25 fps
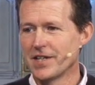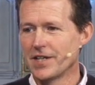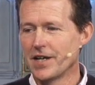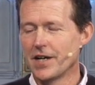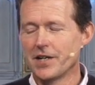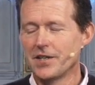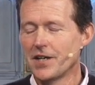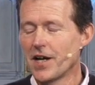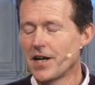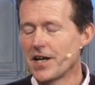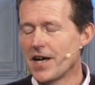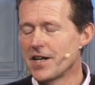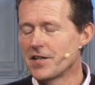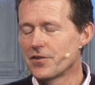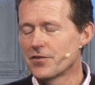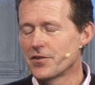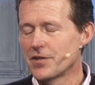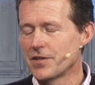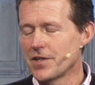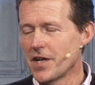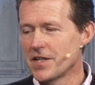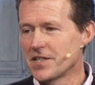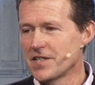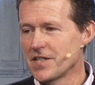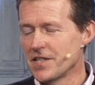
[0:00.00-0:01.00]
end of the
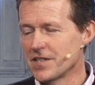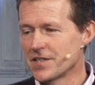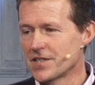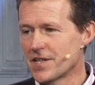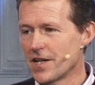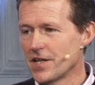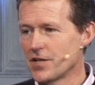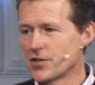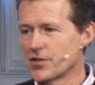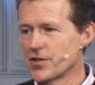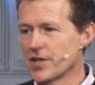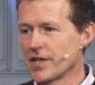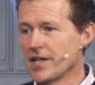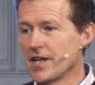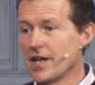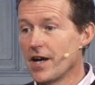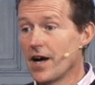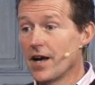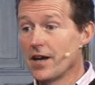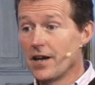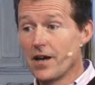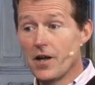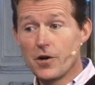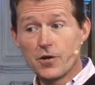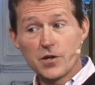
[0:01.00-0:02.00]
19th century,
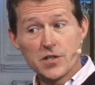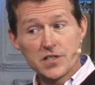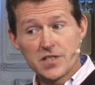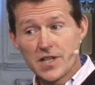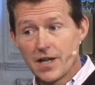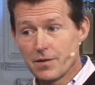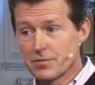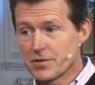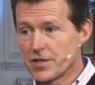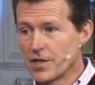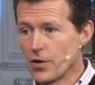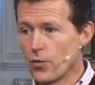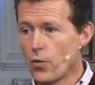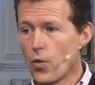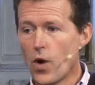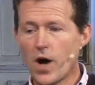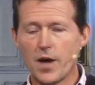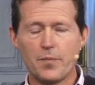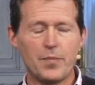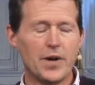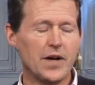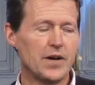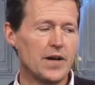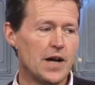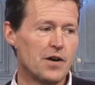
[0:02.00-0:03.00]
and locusts absolutely
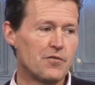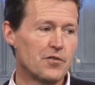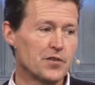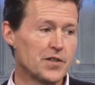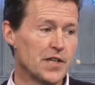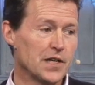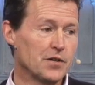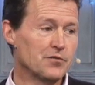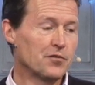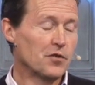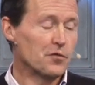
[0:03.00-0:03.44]
wipe out everything.